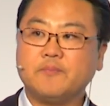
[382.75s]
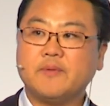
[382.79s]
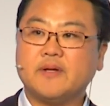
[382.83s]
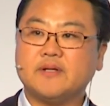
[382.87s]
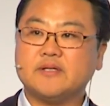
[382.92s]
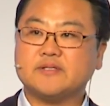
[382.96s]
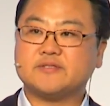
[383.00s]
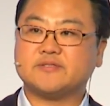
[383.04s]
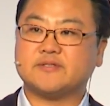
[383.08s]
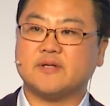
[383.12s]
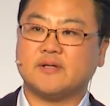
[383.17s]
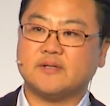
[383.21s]

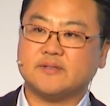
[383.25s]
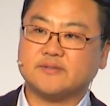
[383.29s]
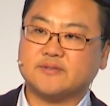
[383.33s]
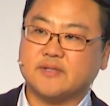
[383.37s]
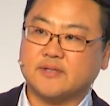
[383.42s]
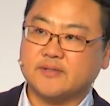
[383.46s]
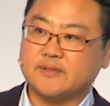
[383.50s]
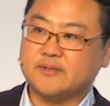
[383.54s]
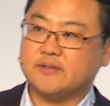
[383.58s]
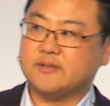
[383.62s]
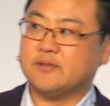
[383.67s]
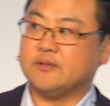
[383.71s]
many sellers
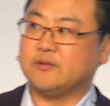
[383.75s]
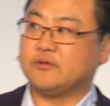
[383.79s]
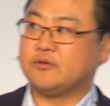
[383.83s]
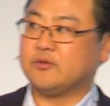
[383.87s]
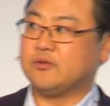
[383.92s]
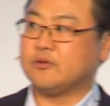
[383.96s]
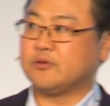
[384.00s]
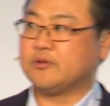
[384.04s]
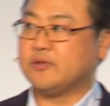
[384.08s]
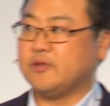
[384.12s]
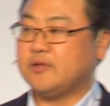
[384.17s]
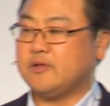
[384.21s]
are here in
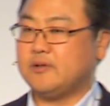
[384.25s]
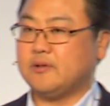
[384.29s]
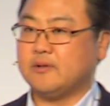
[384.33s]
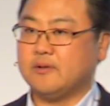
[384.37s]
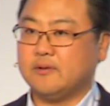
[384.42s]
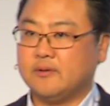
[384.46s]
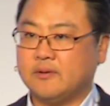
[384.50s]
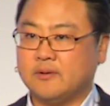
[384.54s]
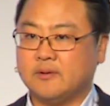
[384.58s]
Turkey